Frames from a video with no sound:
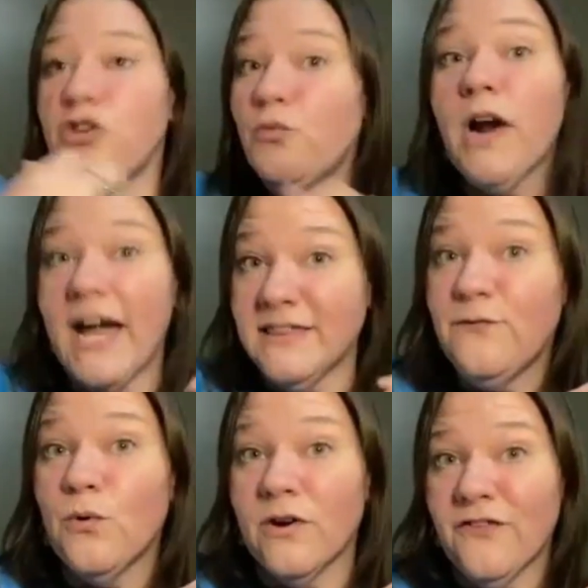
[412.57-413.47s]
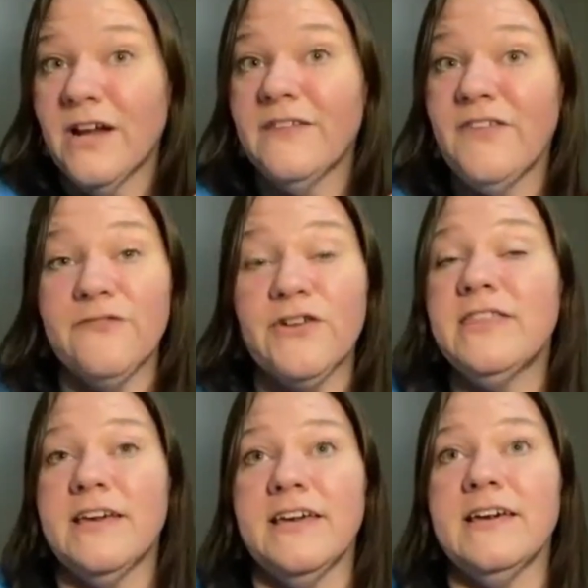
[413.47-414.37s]
You were at the forefront of
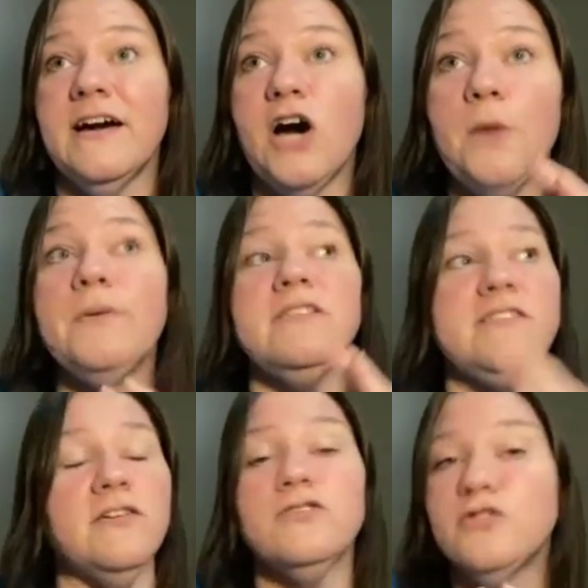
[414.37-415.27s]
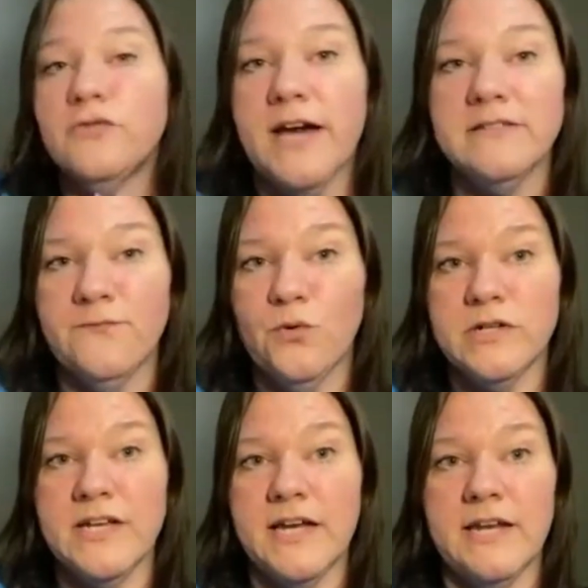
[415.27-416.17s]
everything up until
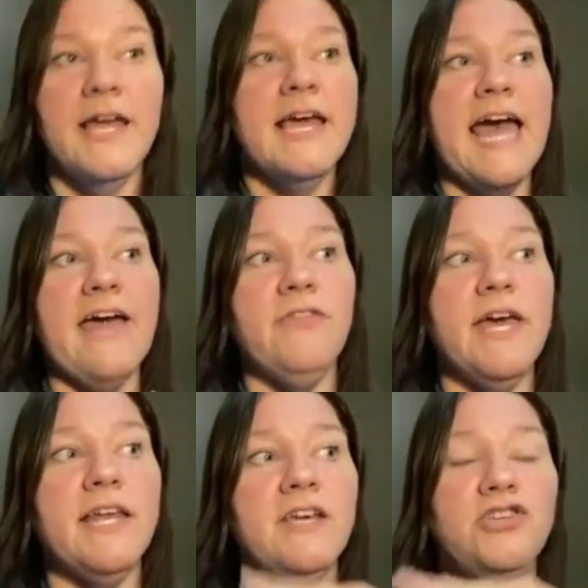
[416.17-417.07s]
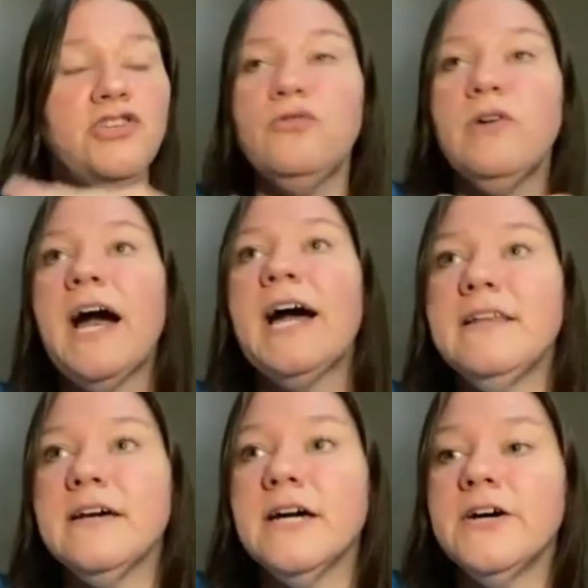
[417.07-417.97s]
2014. And then you
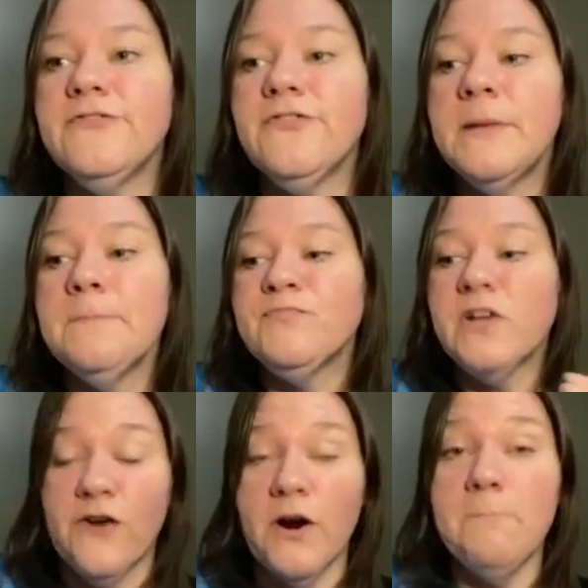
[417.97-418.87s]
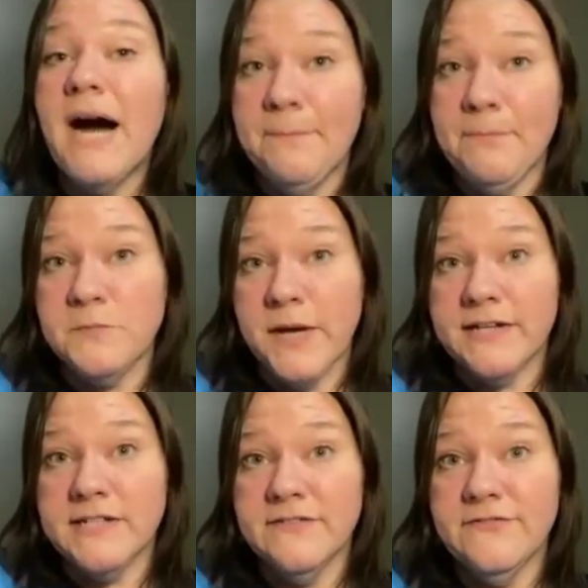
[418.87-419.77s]
kind of, from my
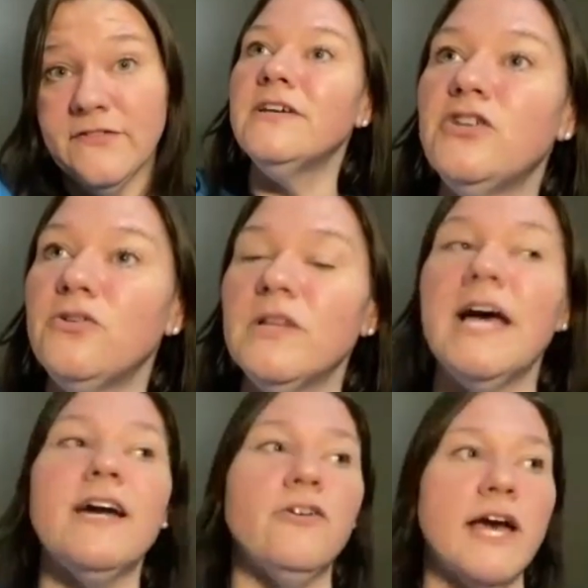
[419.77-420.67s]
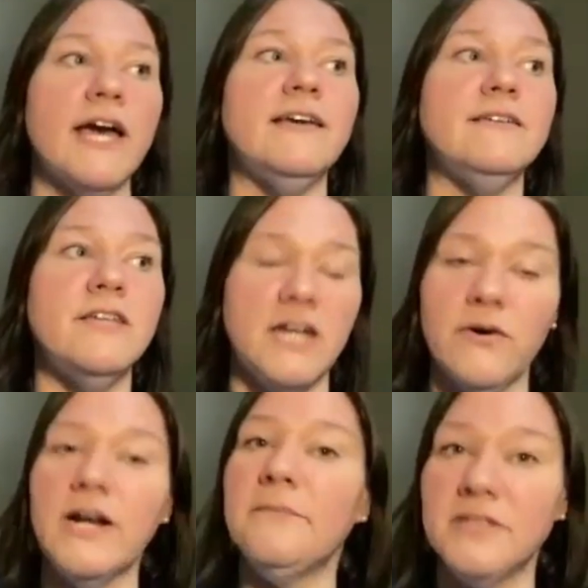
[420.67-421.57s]
perspective, you were like, okay, you
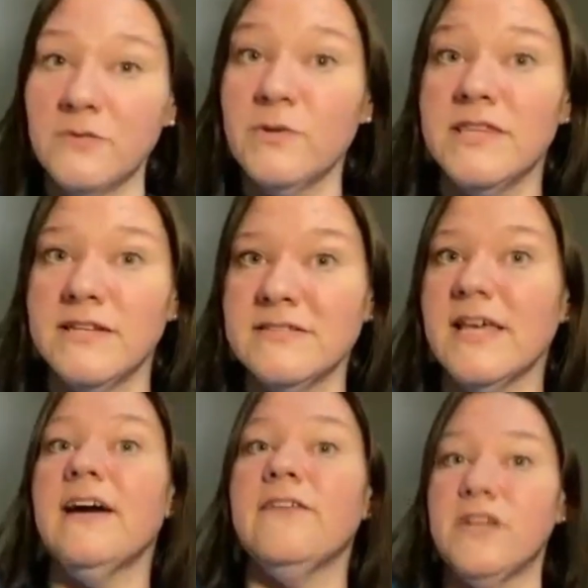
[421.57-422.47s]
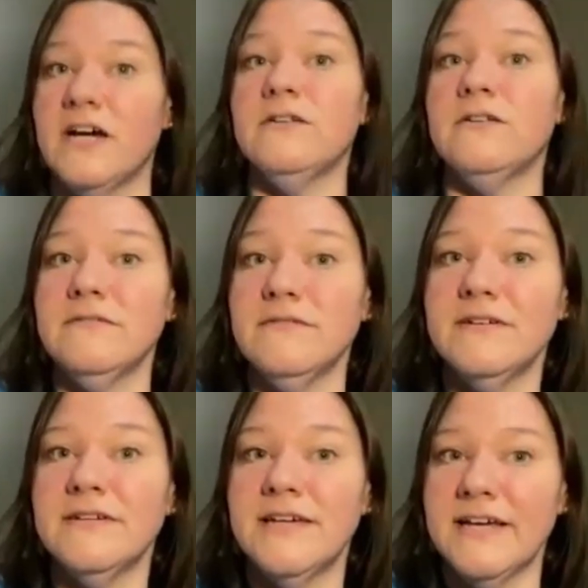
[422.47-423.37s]
know what? I'm done with this. Like I've done
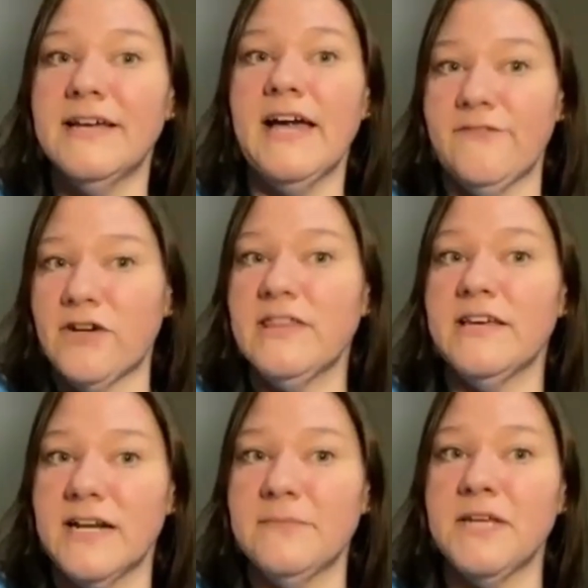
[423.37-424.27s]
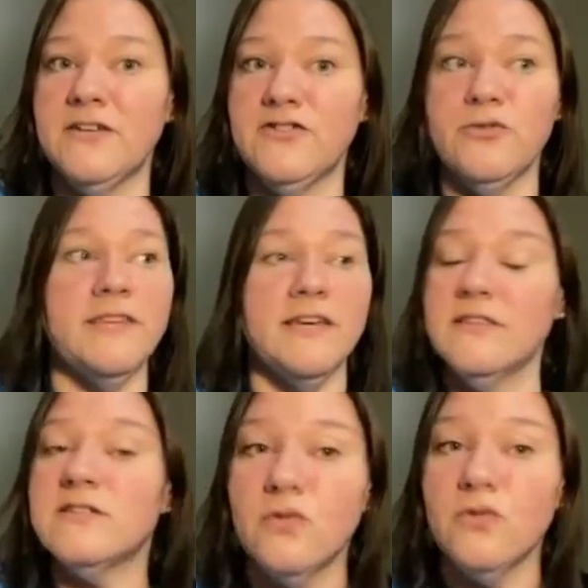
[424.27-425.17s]
everything that I'm going to do with
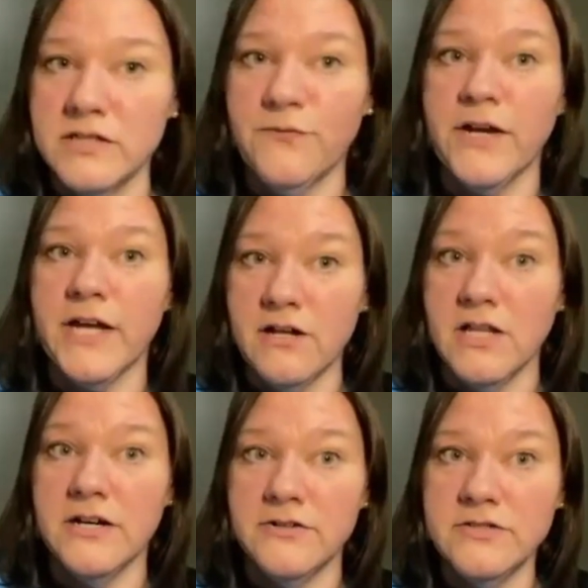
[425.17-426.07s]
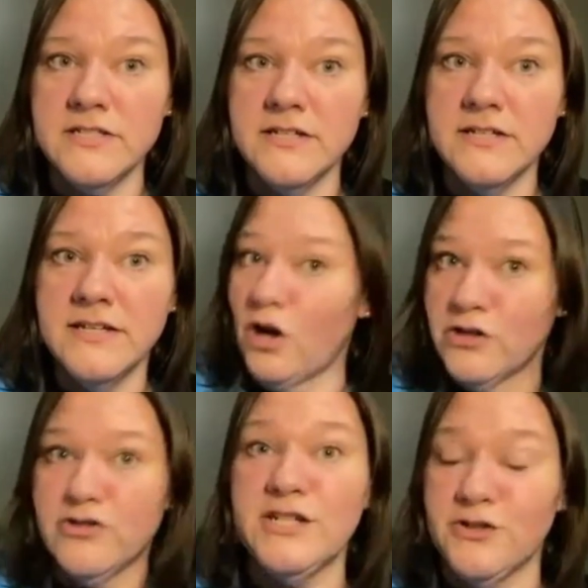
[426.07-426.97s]
it. The school is freaking closed,
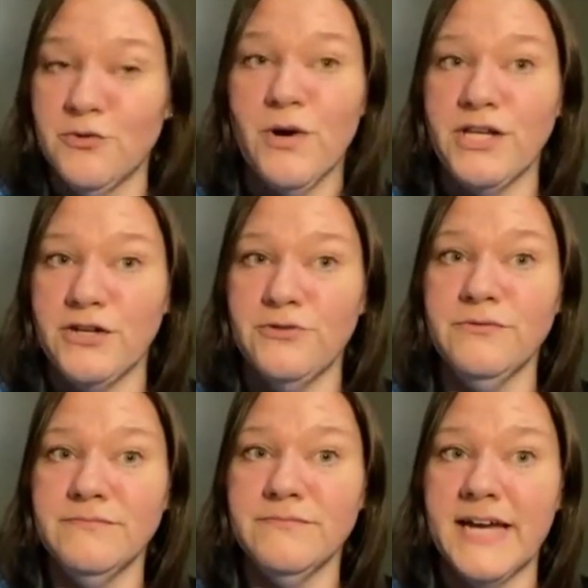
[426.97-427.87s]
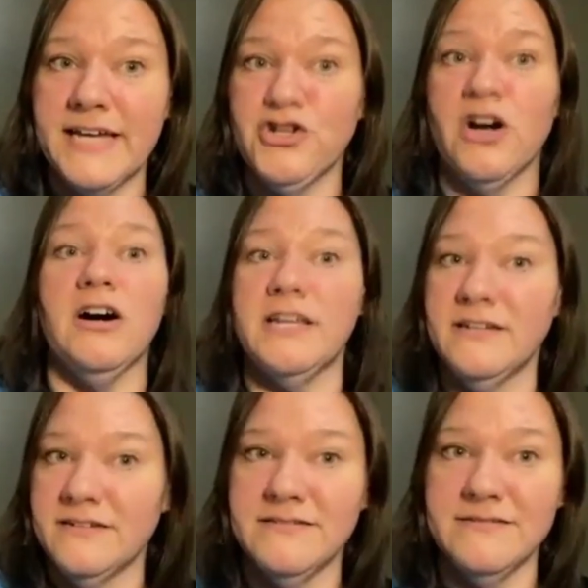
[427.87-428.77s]
largely due to what you and
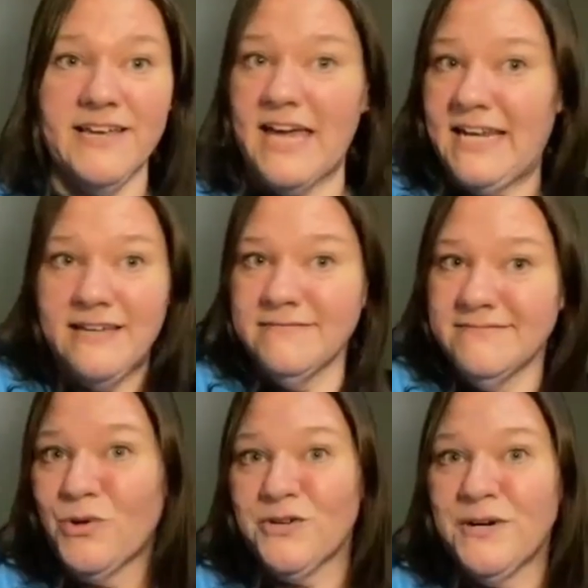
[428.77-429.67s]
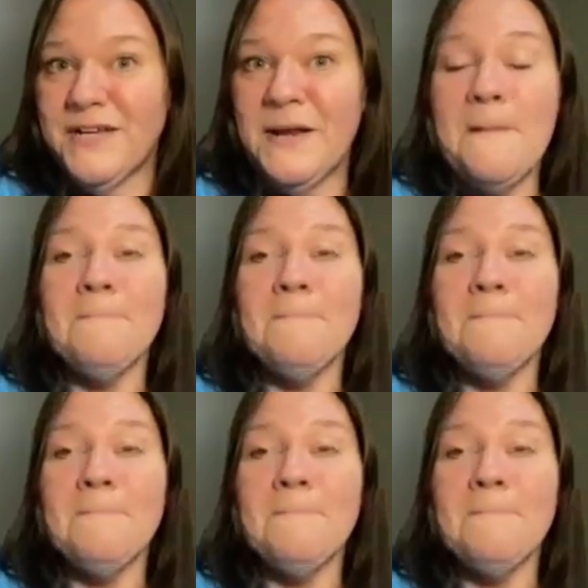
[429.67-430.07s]
Jon and Kenny were doing.